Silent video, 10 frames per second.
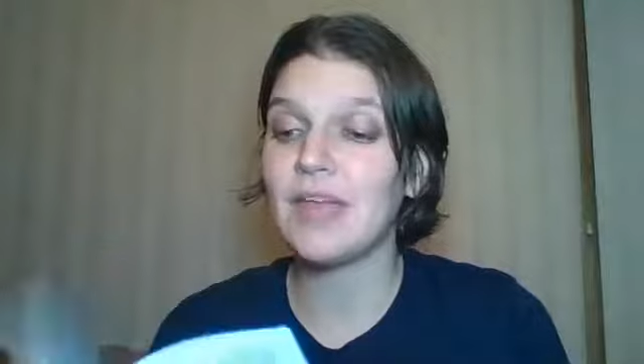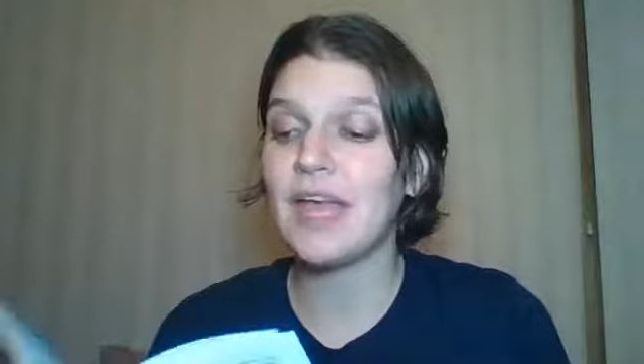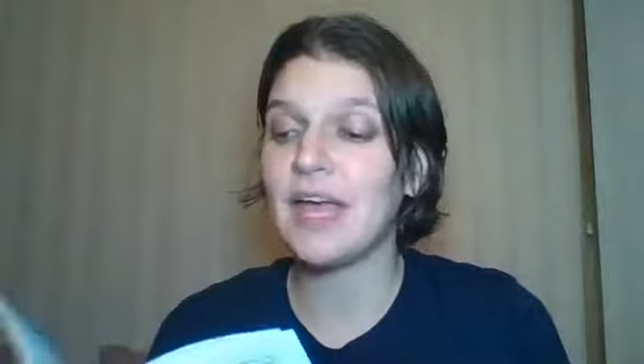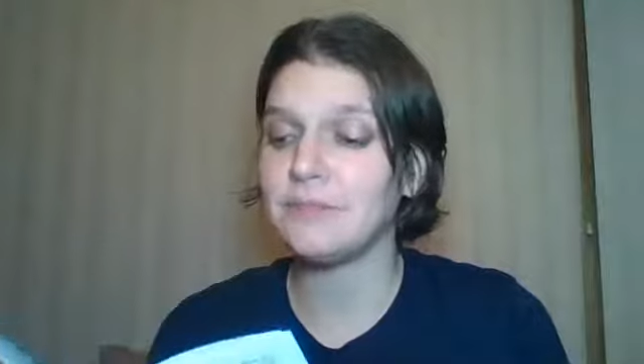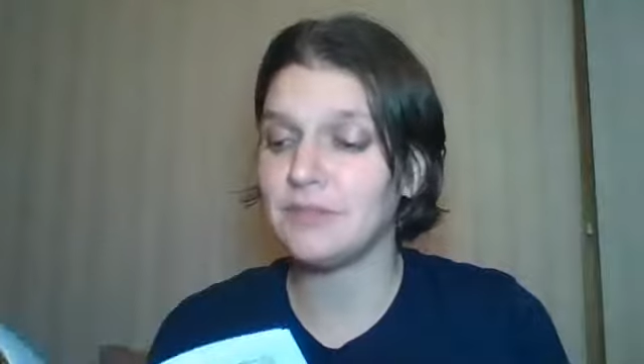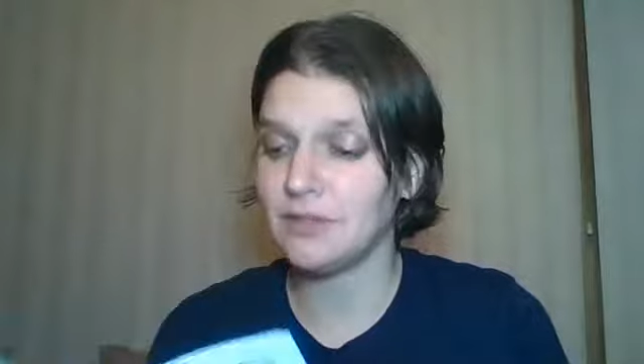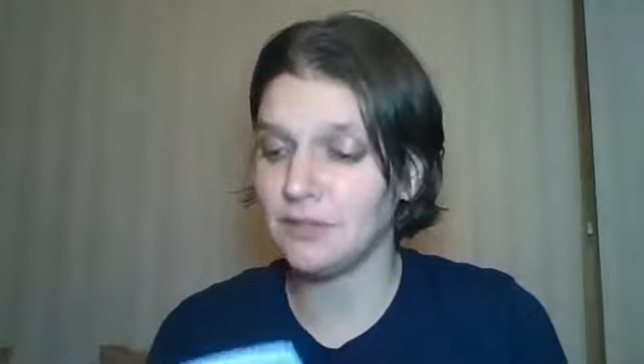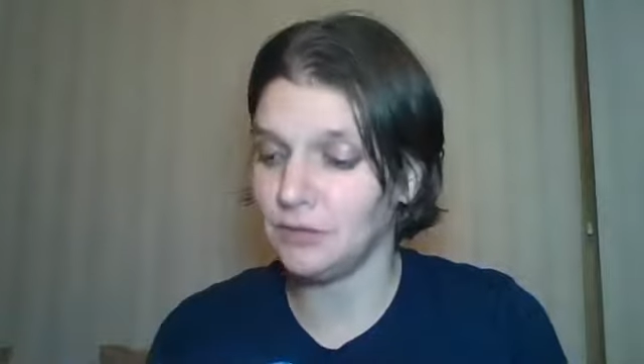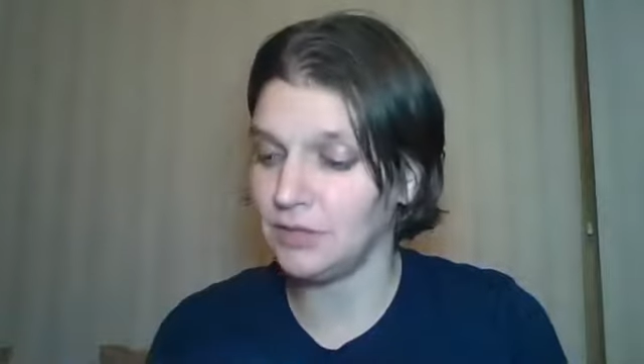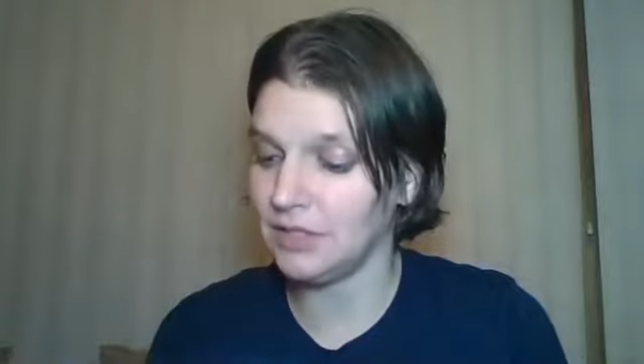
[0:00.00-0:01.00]

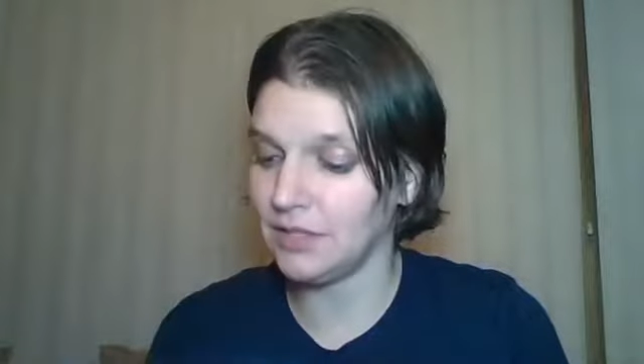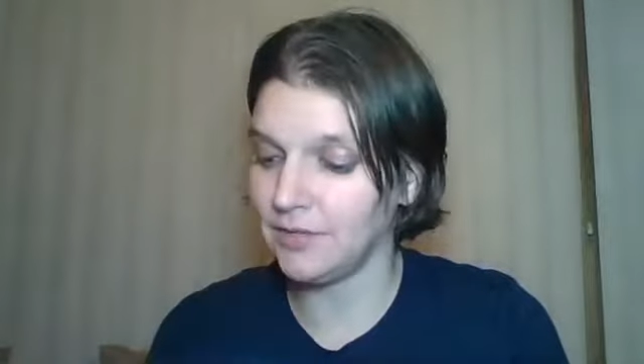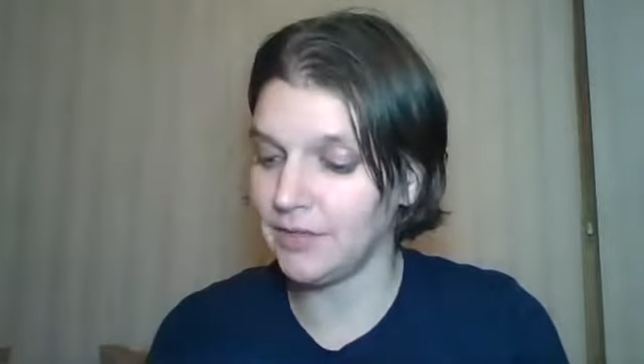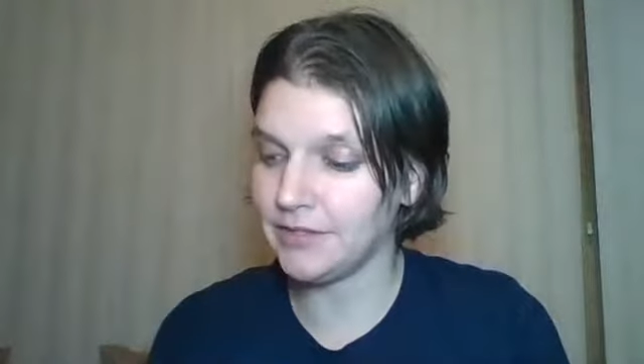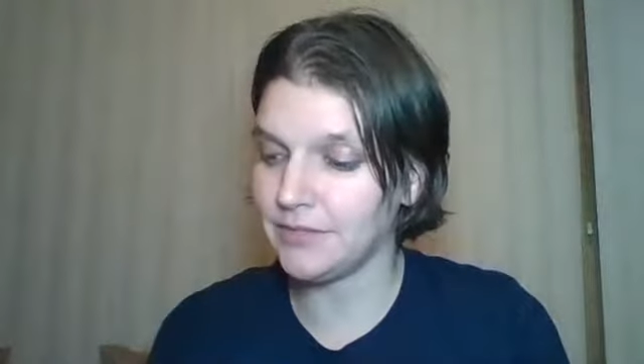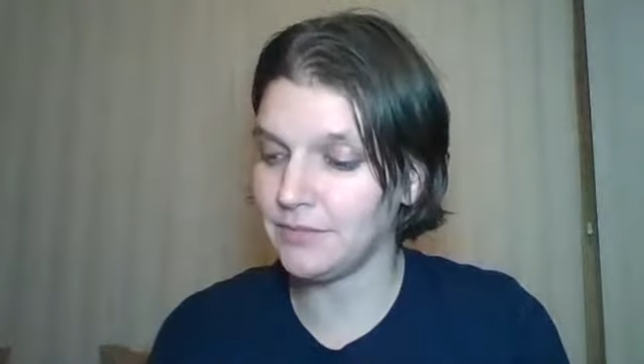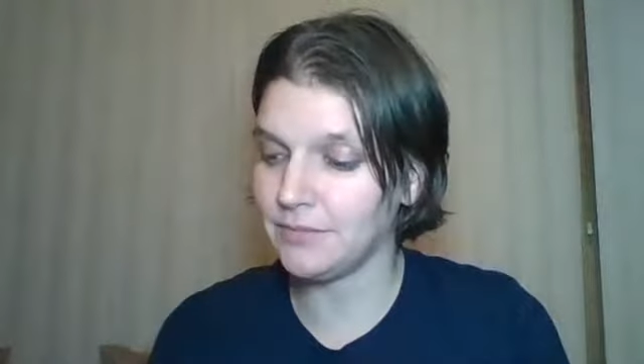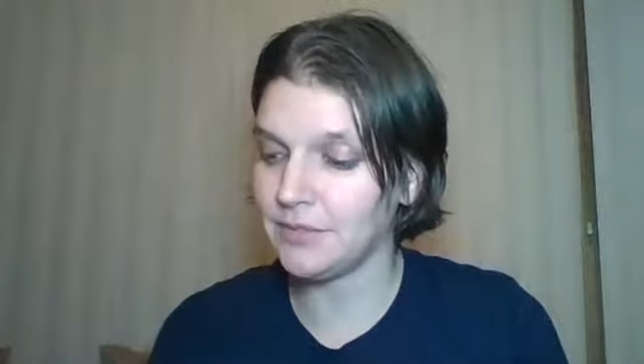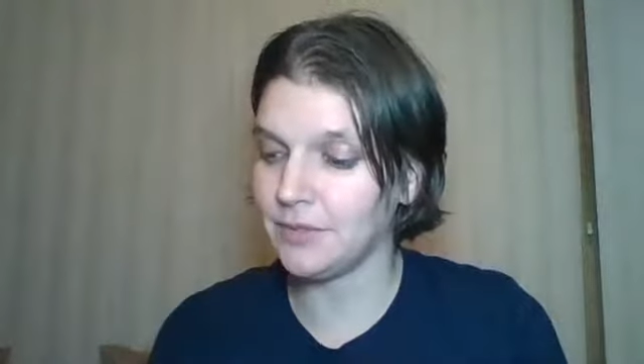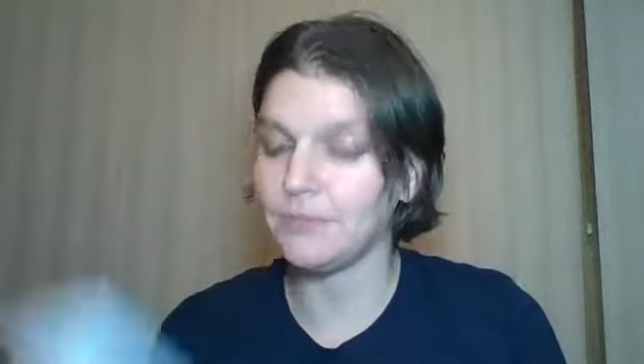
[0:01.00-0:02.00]
Absolutely love this.
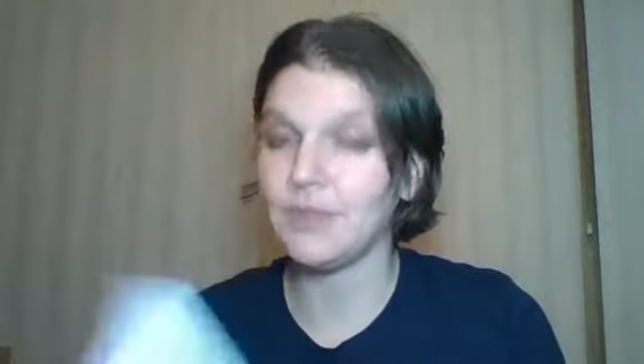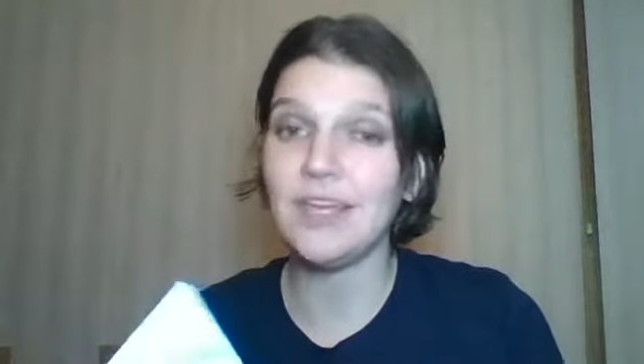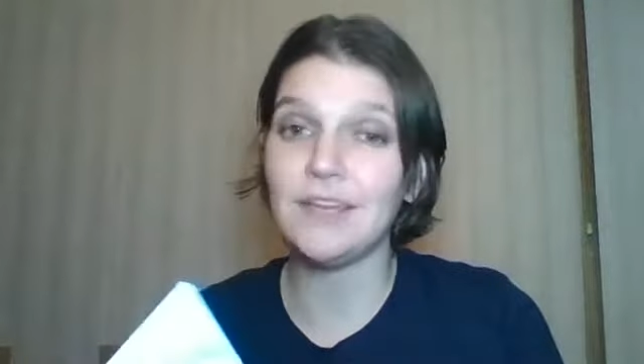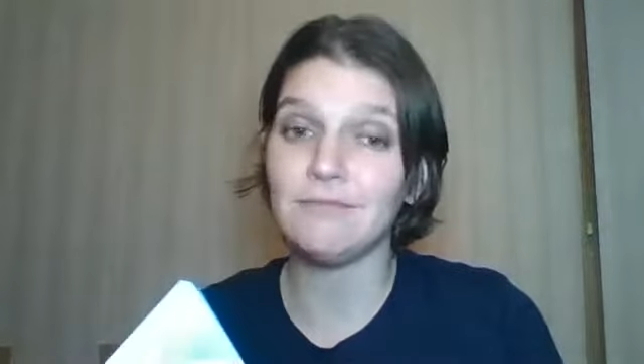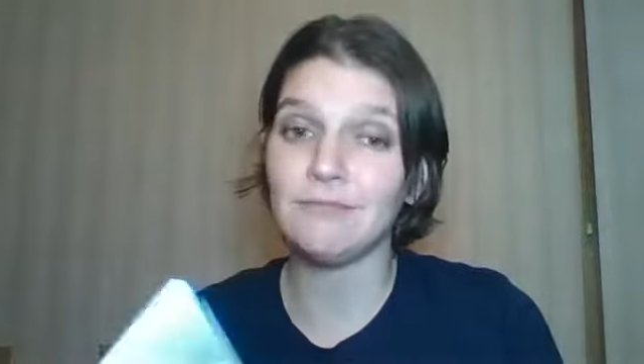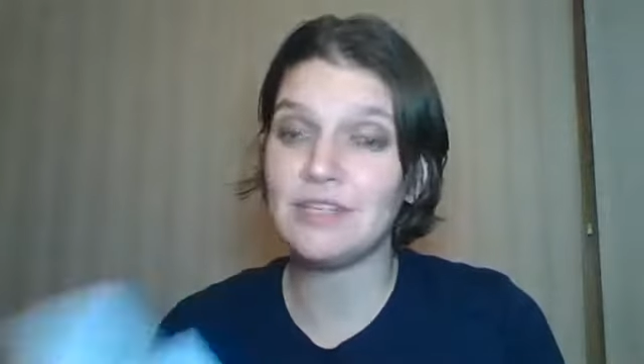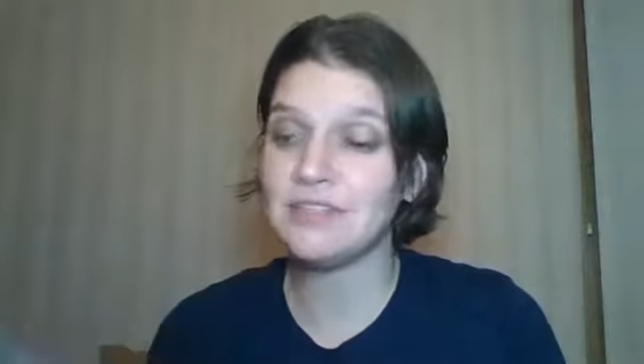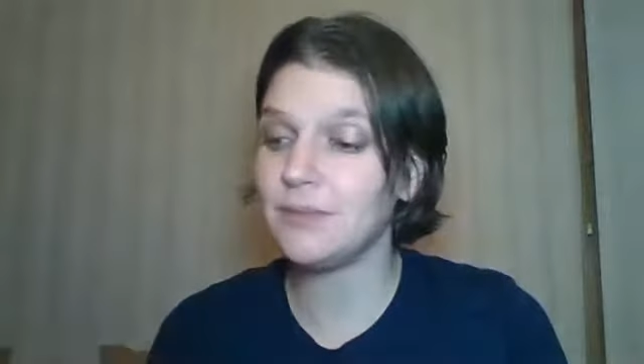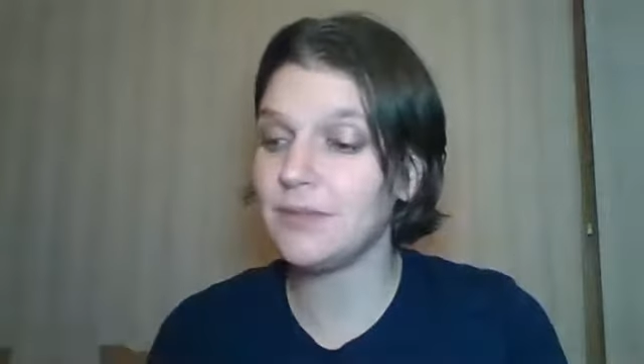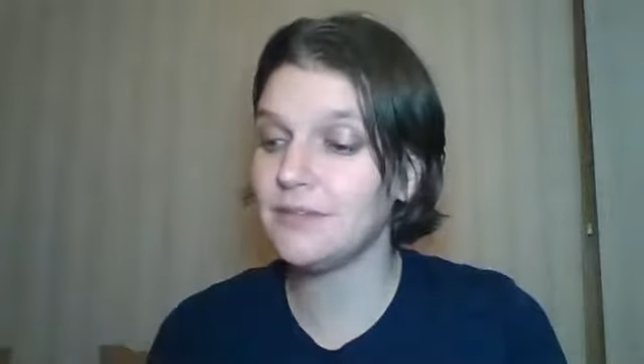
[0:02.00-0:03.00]
So, again,
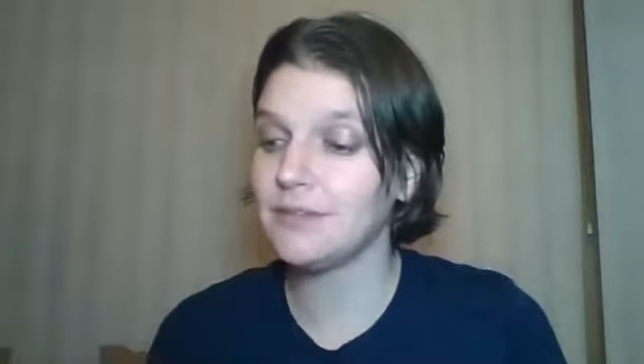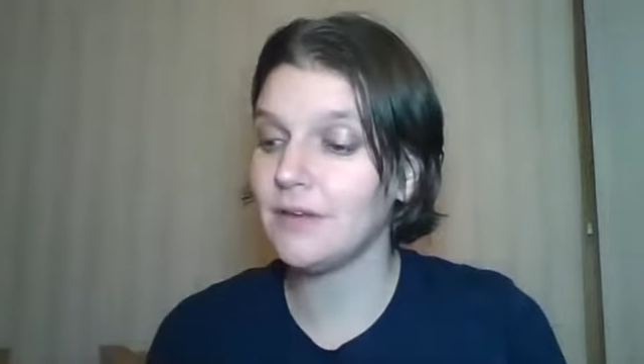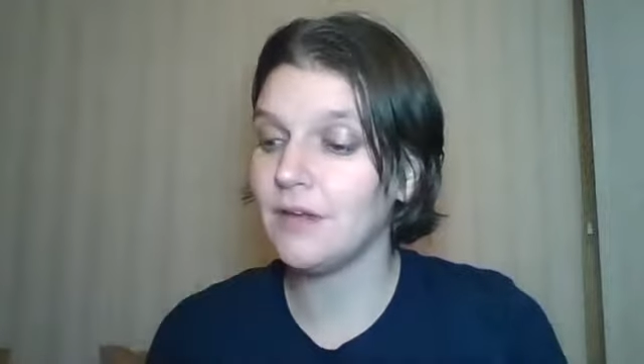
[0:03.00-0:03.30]
recipes.